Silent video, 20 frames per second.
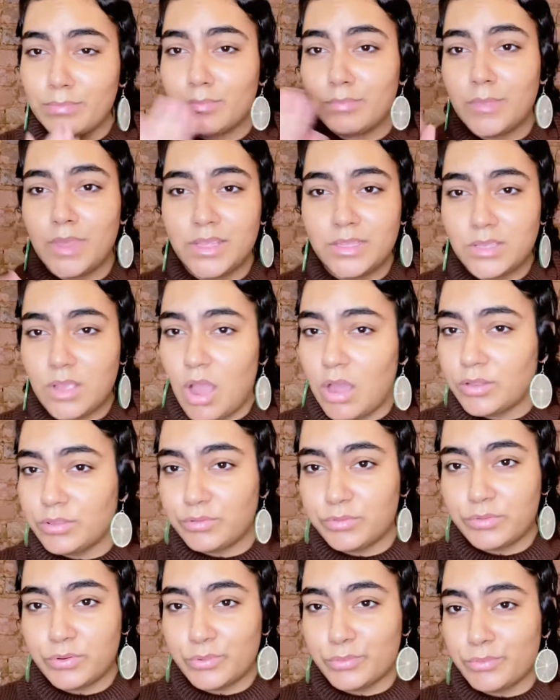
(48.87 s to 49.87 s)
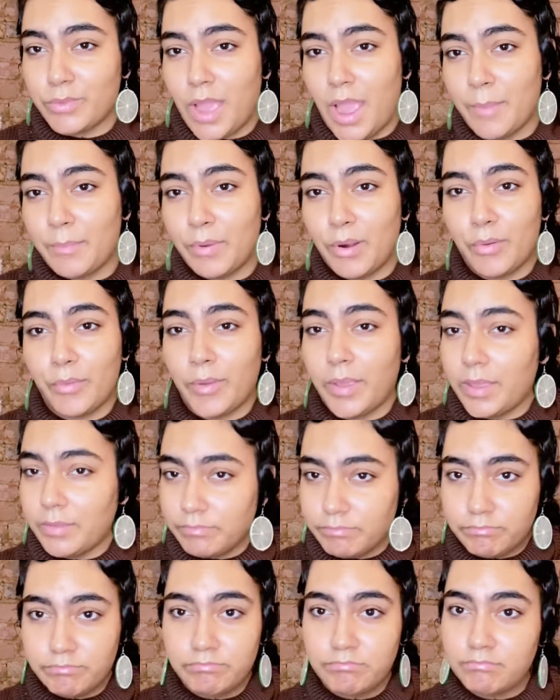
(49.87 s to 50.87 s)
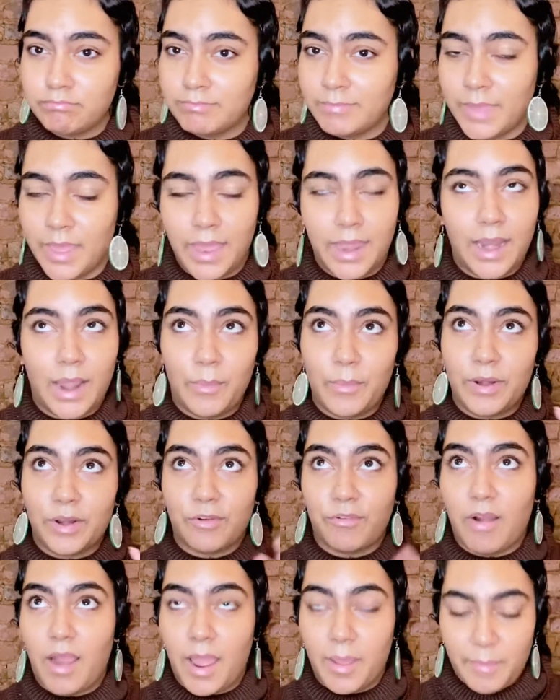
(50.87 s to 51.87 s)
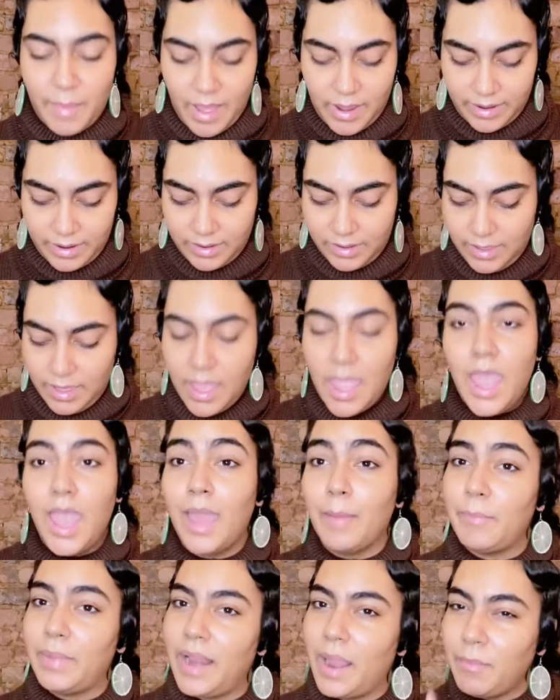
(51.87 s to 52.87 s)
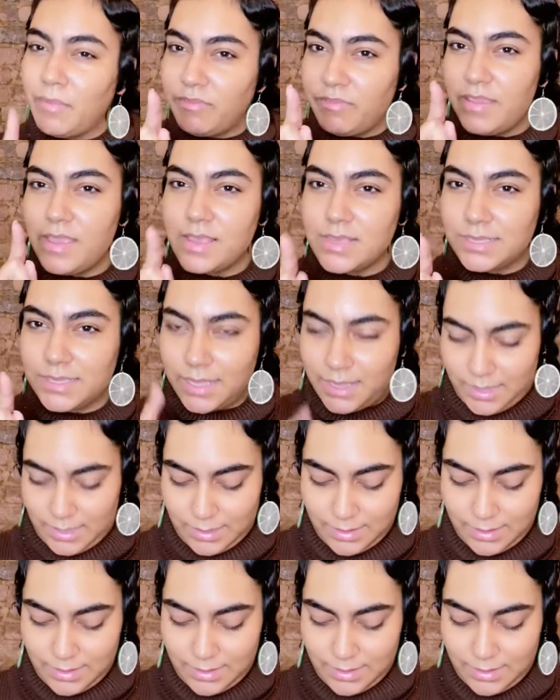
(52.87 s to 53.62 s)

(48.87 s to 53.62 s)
is gone through. I broke it and I want to cry about it, but I'm gonna fix it.